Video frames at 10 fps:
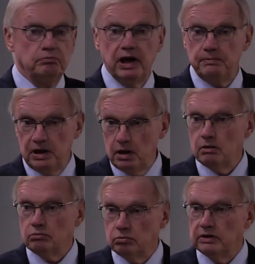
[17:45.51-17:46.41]
maybe
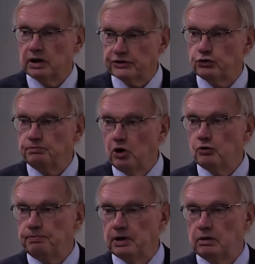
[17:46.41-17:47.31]
it has to be
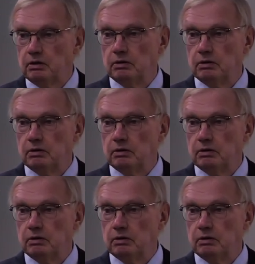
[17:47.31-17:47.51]
open,